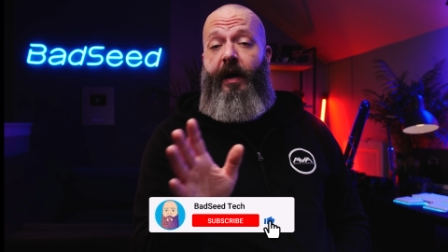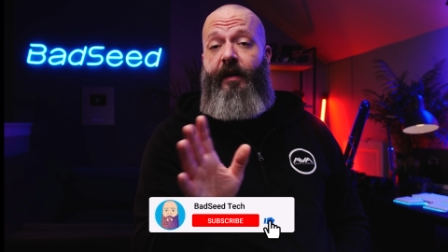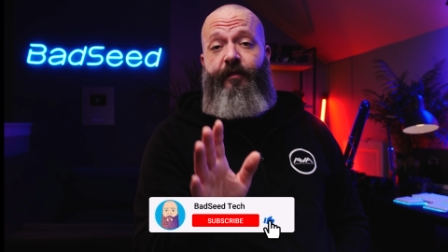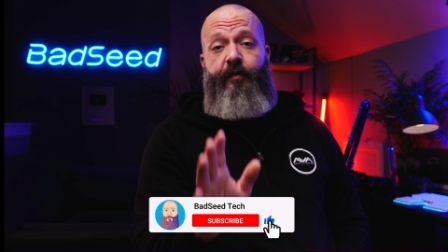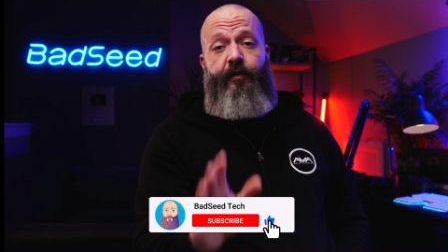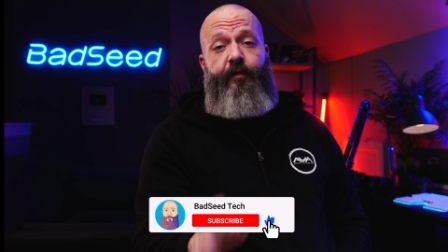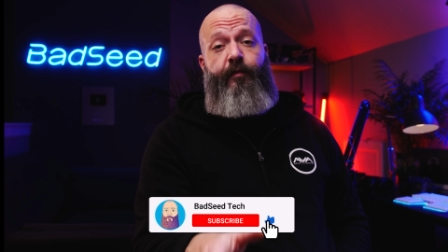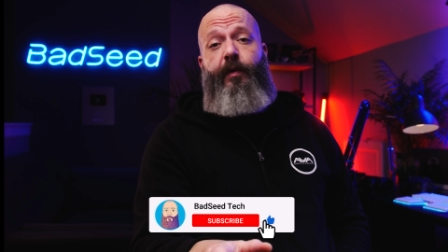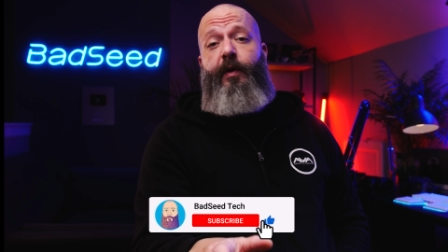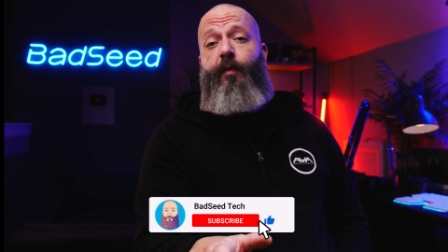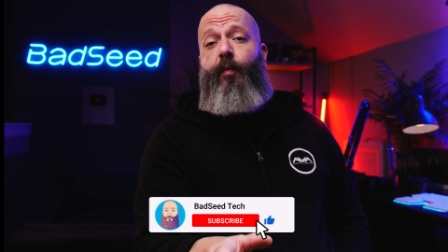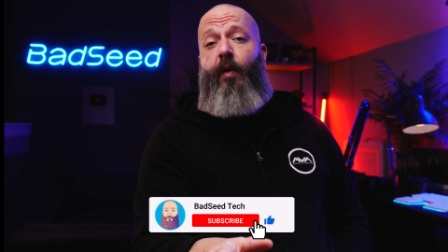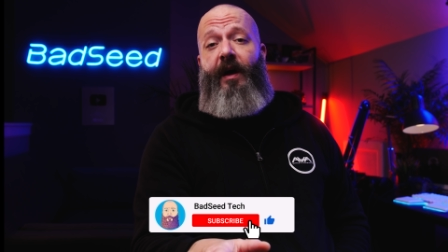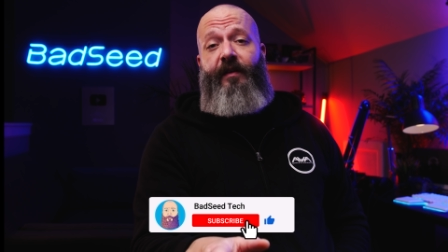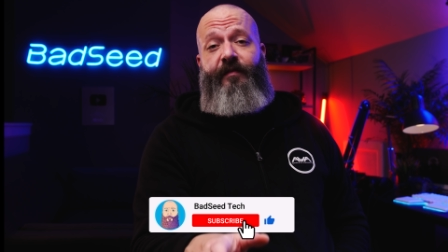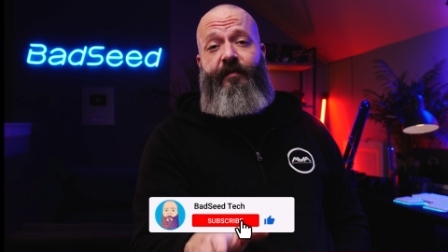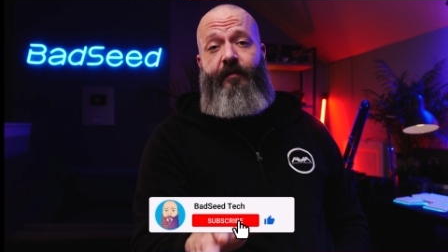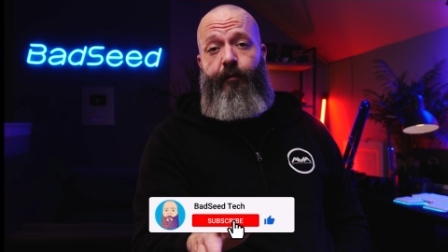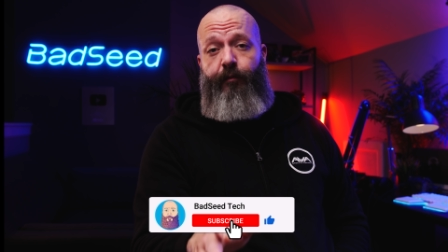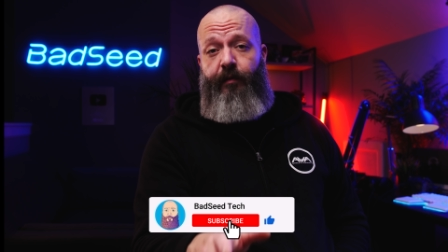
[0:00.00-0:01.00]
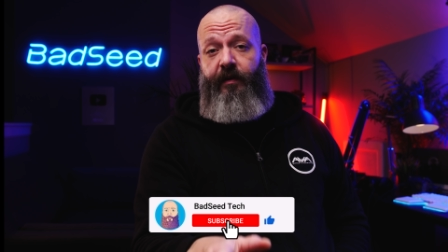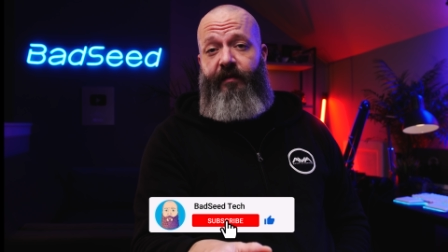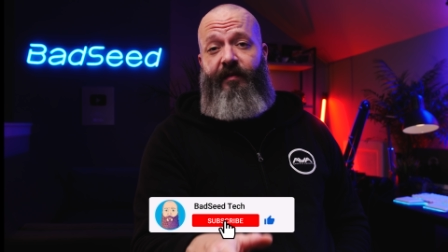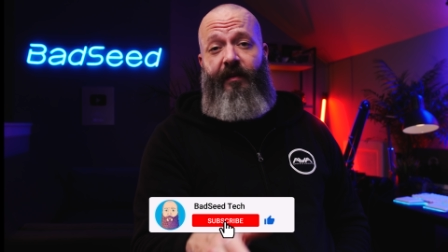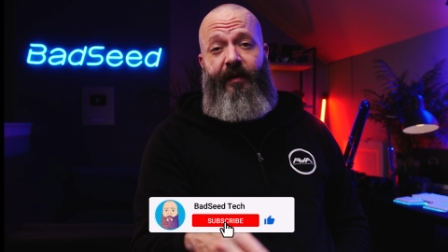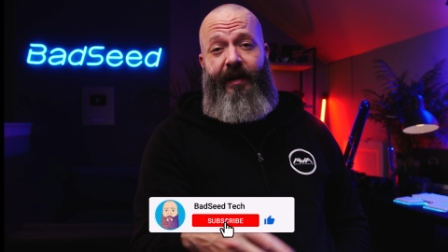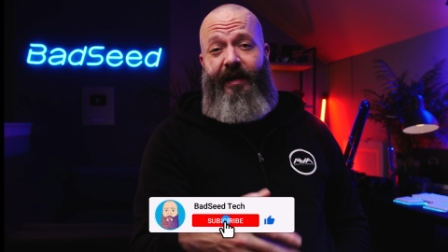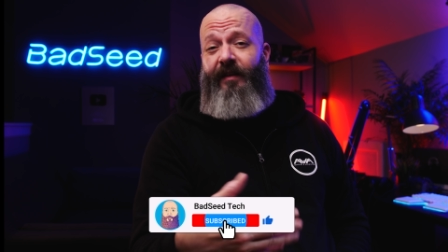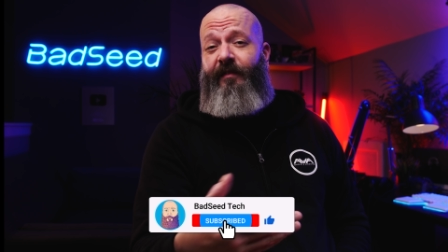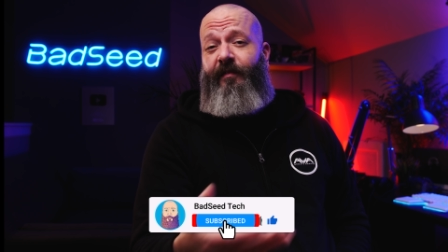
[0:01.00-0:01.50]
I just rewatched it
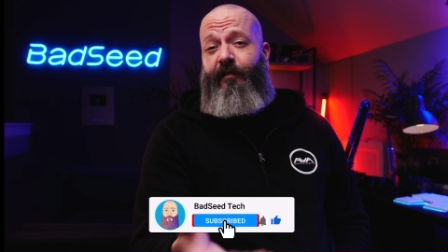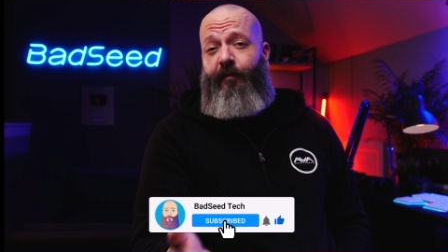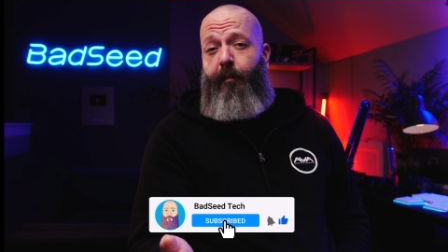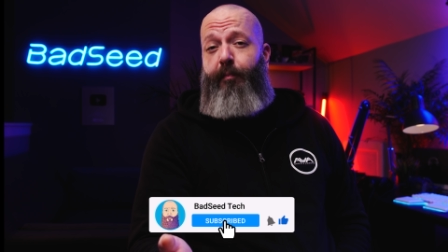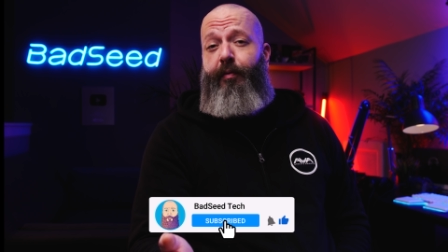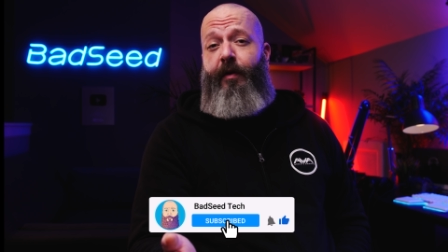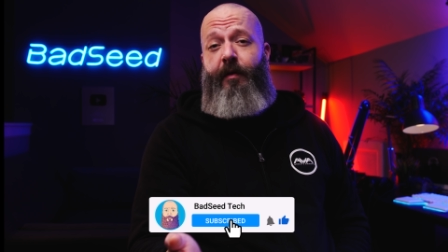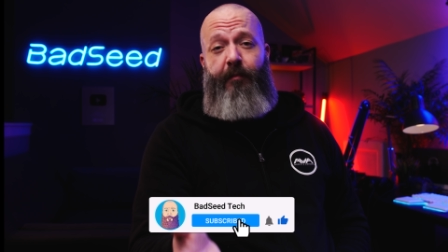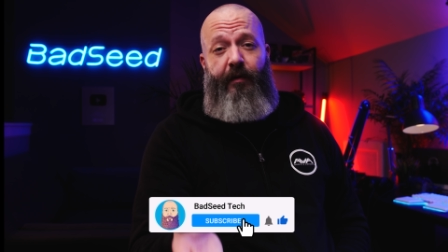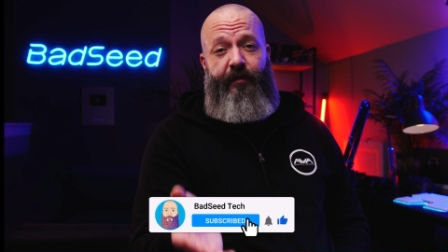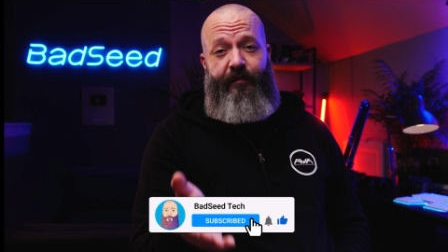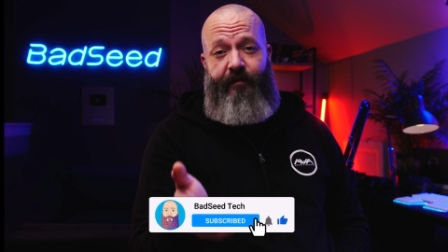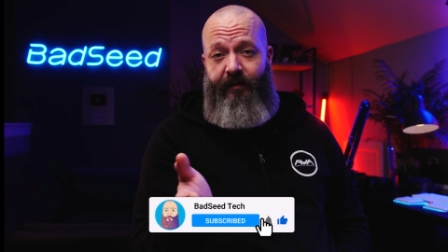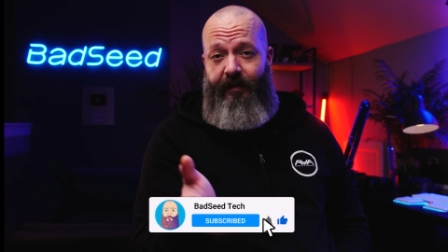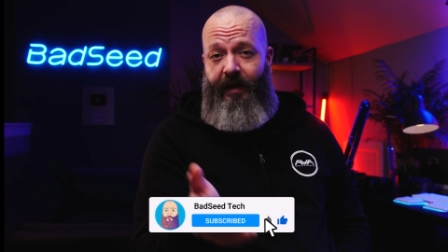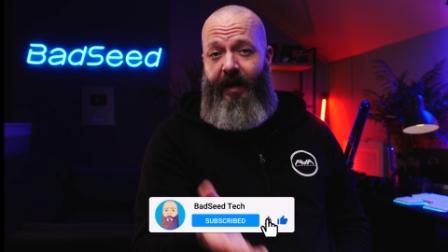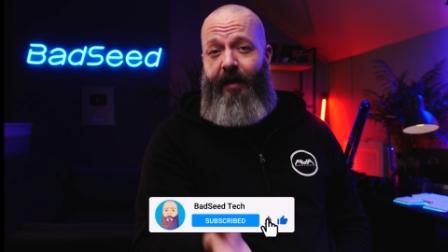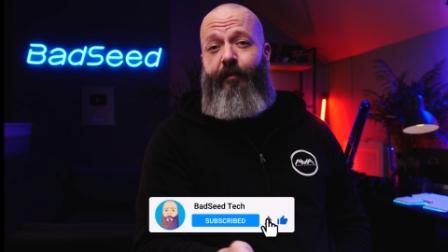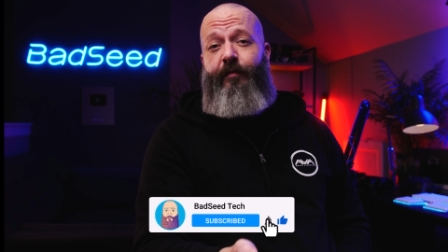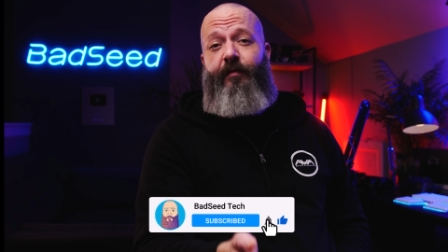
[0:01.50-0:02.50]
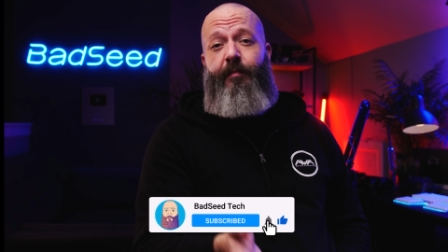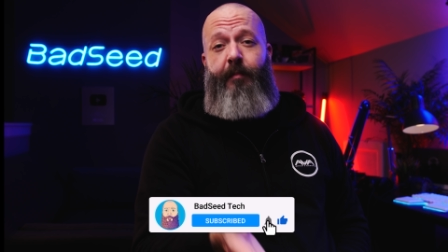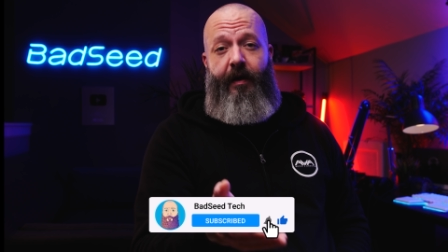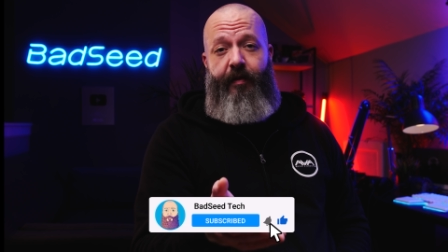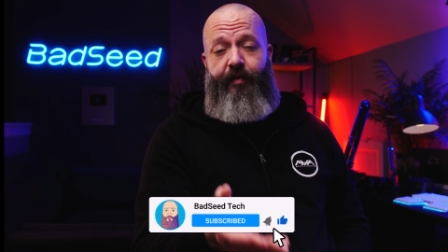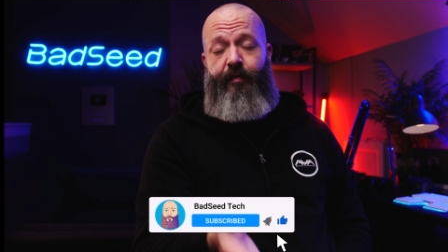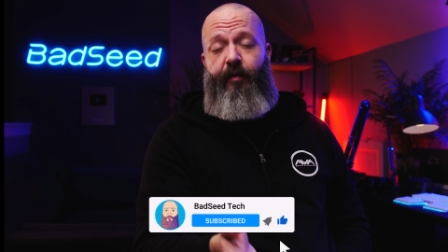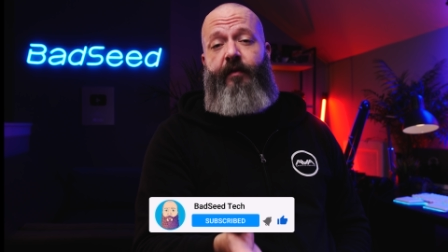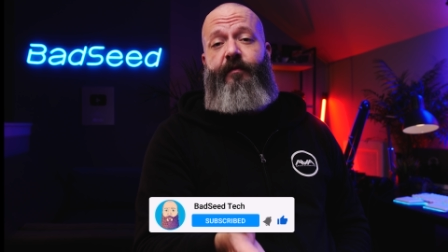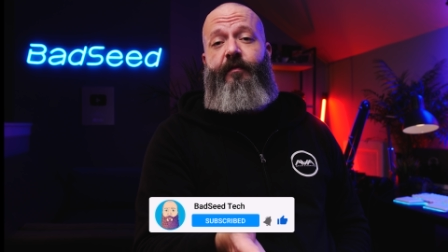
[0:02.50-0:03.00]
recently and it still pretty much nails
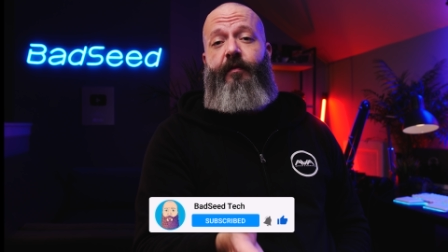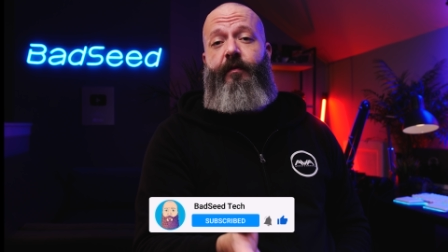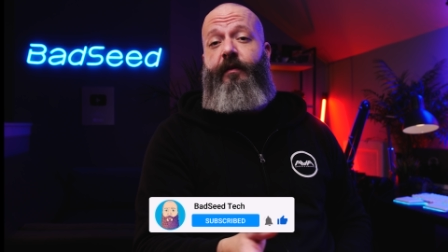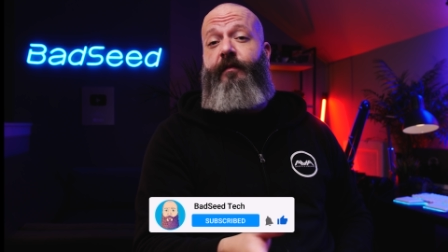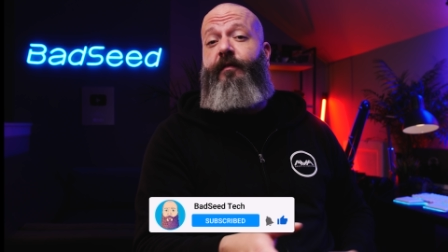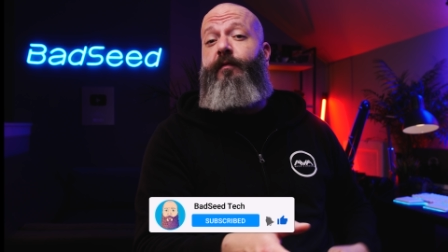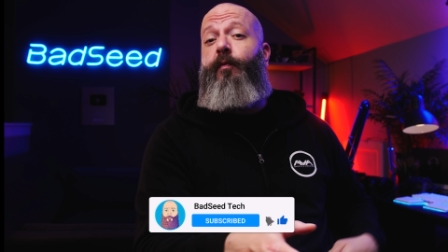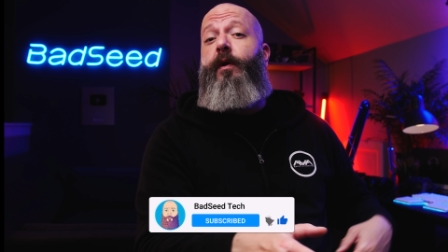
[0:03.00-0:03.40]
my thoughts on this.